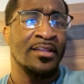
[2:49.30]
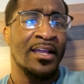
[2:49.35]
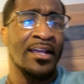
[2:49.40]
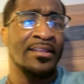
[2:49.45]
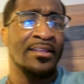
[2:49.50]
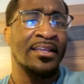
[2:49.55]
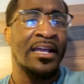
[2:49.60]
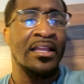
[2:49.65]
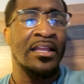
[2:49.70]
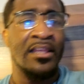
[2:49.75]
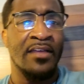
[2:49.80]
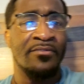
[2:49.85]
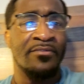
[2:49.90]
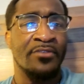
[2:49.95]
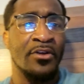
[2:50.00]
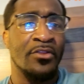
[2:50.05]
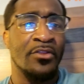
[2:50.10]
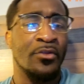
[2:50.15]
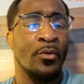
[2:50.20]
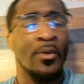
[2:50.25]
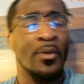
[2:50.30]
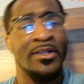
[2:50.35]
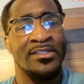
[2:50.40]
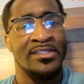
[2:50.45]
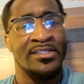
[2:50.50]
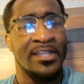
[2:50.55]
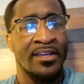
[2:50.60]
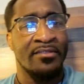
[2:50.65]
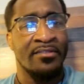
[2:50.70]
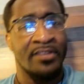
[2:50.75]
Like I think I left on the
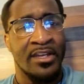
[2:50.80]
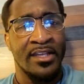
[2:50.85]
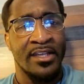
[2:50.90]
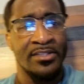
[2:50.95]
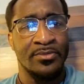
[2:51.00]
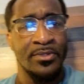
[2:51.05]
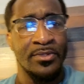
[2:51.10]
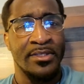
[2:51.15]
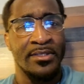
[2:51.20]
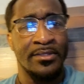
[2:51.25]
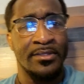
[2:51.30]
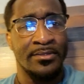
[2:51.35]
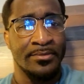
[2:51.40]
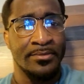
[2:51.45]
Wednesday of the next week.